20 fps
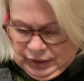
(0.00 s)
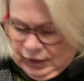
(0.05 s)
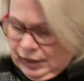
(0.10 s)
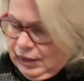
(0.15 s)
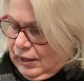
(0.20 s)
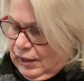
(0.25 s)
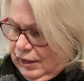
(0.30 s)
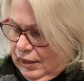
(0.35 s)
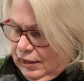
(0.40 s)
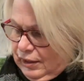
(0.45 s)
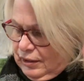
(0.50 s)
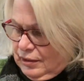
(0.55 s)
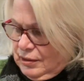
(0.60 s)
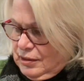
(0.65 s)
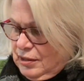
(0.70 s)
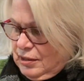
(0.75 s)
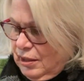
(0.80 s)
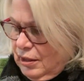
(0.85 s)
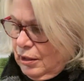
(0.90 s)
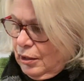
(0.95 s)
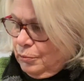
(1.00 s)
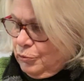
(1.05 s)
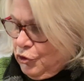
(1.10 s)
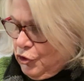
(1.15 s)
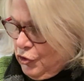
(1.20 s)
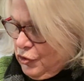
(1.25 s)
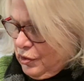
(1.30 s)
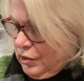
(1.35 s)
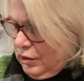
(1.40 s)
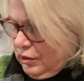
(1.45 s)
And I'm
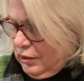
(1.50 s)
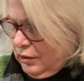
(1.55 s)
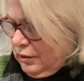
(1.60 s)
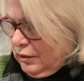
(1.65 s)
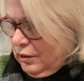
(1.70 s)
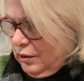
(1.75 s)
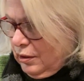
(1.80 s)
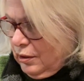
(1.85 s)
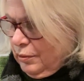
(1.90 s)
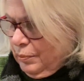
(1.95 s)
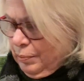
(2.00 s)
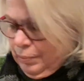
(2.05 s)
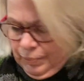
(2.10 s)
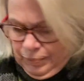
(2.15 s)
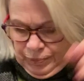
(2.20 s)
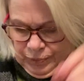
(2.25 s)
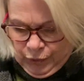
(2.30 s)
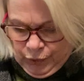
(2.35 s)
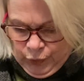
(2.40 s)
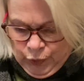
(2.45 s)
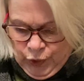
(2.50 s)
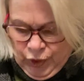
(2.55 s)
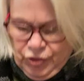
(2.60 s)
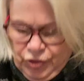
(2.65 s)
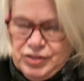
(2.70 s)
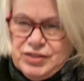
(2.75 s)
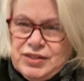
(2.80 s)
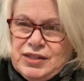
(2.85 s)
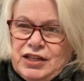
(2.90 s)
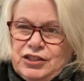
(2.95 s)
just gonna, all the
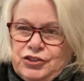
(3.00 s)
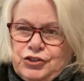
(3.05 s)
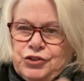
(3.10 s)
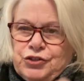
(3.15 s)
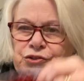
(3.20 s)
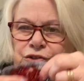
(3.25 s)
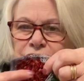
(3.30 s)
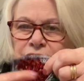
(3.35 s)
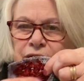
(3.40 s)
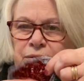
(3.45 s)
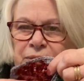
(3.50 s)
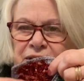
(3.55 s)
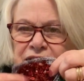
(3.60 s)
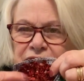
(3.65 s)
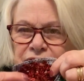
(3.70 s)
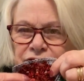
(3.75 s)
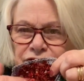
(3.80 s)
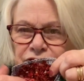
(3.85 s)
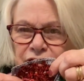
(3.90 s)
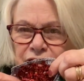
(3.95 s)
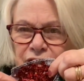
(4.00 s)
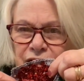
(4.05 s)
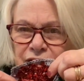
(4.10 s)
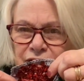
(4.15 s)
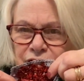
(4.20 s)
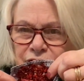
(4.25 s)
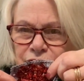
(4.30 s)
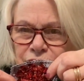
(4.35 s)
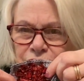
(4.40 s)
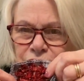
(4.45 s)
centers are gonna be different
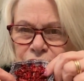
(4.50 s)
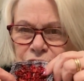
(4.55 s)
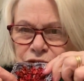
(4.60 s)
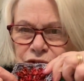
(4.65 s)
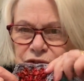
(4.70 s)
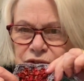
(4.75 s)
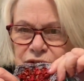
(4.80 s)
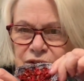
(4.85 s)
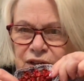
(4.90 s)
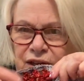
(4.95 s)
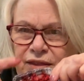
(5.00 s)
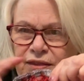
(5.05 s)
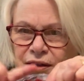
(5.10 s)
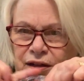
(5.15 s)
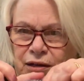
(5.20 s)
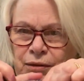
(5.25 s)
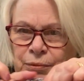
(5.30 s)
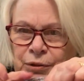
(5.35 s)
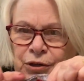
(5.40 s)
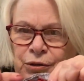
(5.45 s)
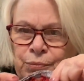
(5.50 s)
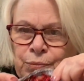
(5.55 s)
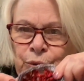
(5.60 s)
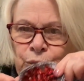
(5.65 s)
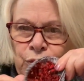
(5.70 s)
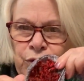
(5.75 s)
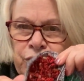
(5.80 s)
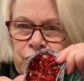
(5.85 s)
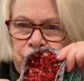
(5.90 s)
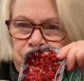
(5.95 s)
colors, and then I'm gonna
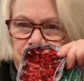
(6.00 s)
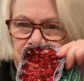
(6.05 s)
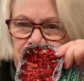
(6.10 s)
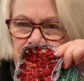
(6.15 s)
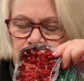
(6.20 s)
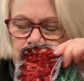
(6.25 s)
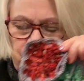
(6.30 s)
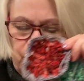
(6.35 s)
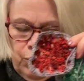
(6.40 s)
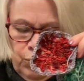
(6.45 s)
border them